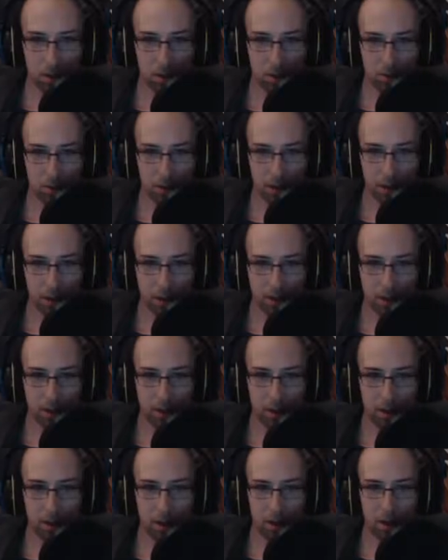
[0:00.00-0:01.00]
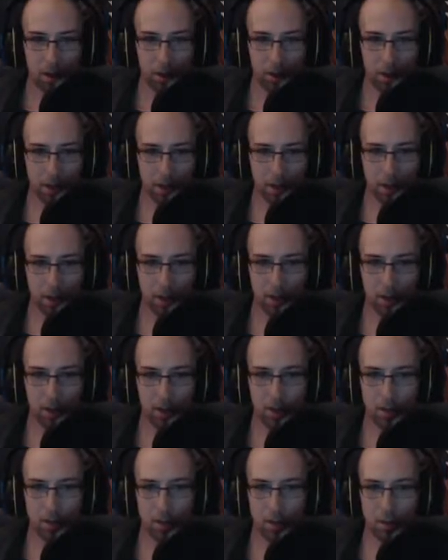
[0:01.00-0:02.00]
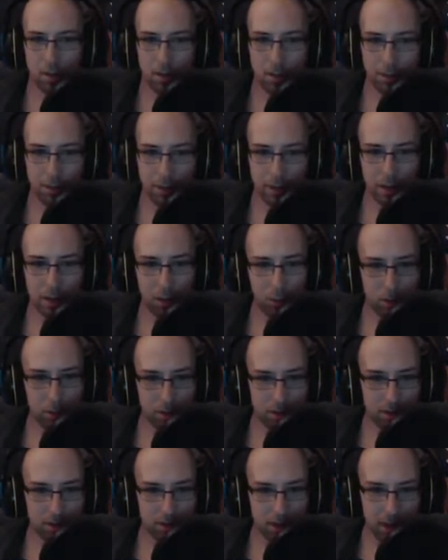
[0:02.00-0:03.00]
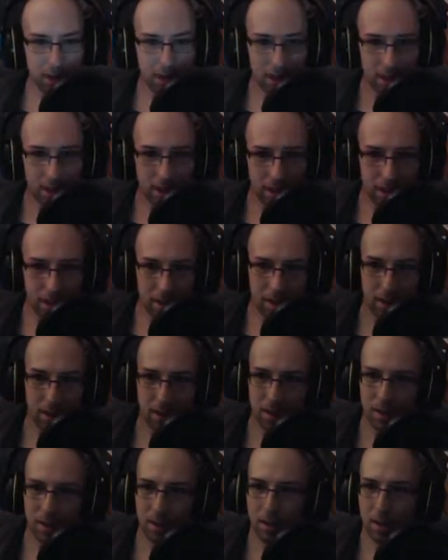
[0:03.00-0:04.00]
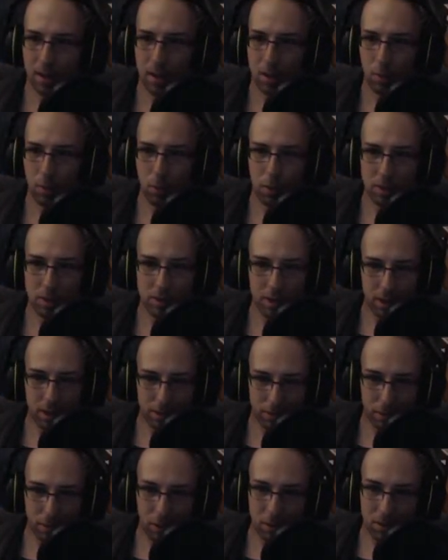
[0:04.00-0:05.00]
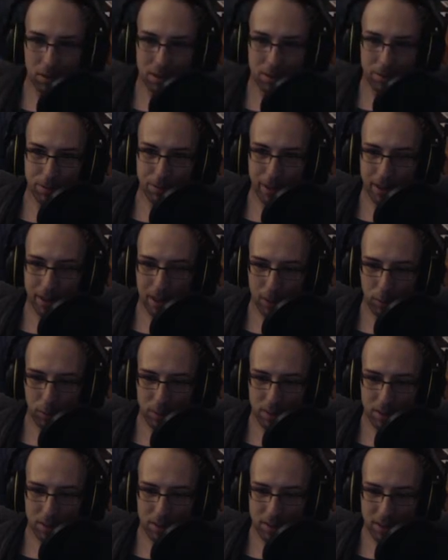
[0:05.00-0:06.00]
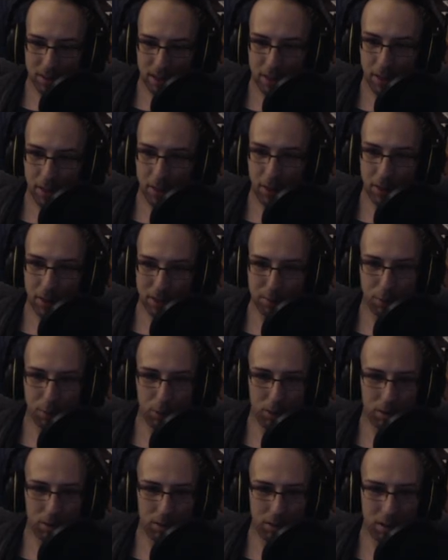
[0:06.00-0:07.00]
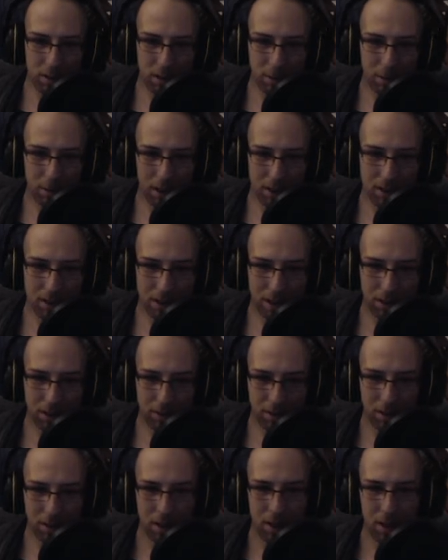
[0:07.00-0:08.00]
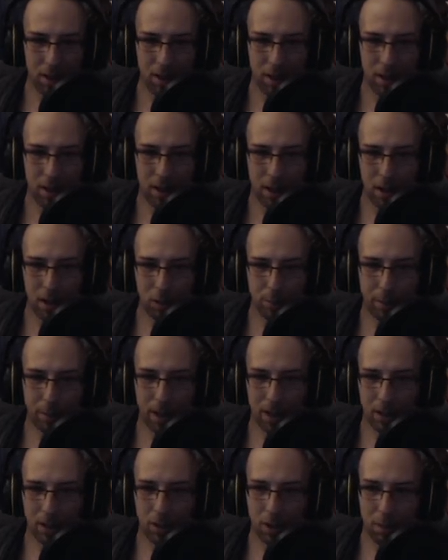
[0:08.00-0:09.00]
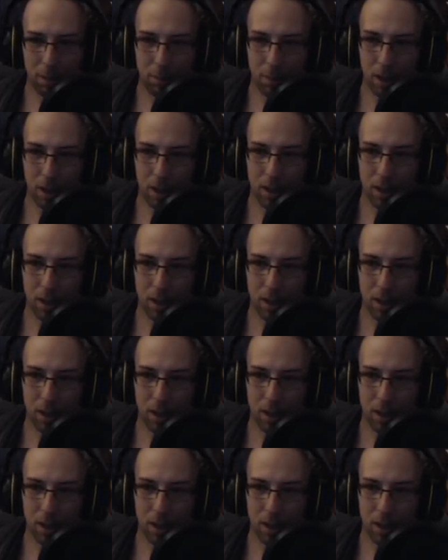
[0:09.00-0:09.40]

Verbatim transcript: Right here. Okay. Let's find out what's inside. Once and for all, let's find out what's inside this portal in the main town. How bad could it be?